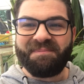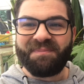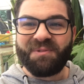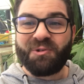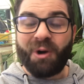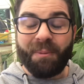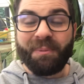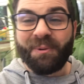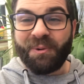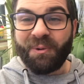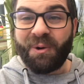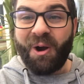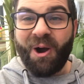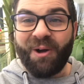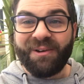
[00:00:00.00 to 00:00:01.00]
tropical
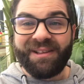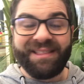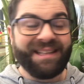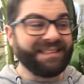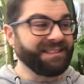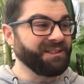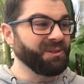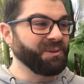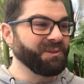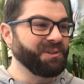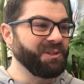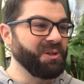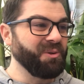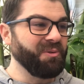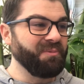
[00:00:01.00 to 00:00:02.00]
gardening. This is all to
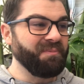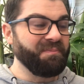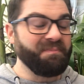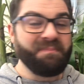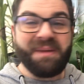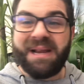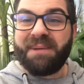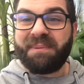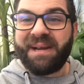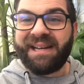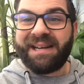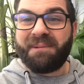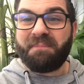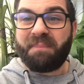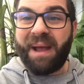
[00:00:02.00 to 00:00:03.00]
do with me being
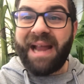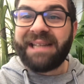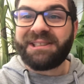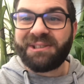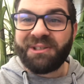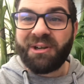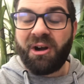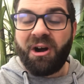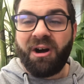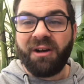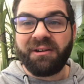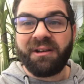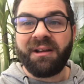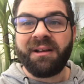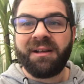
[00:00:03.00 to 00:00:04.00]
an impatient
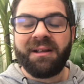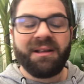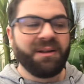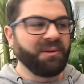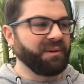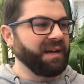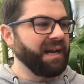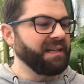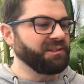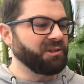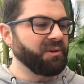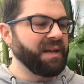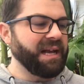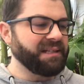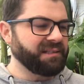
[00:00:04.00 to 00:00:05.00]
gardener. Okay, so
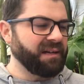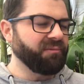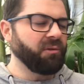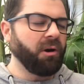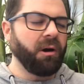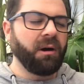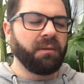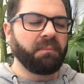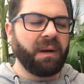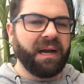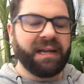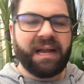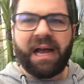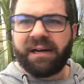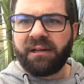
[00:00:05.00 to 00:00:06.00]
yes, I've got my
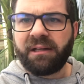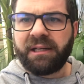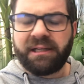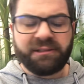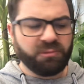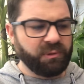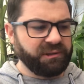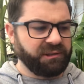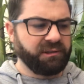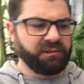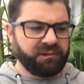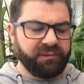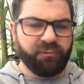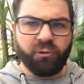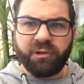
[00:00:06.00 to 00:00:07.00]
canna lilies, which
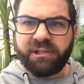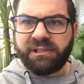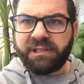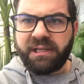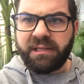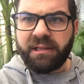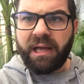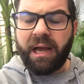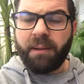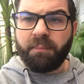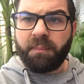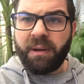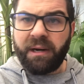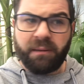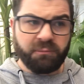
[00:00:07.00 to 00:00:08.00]
you've already seen there,
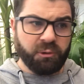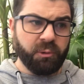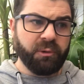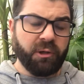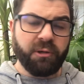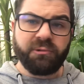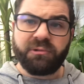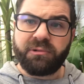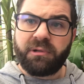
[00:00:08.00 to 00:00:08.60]
and I'm doing those,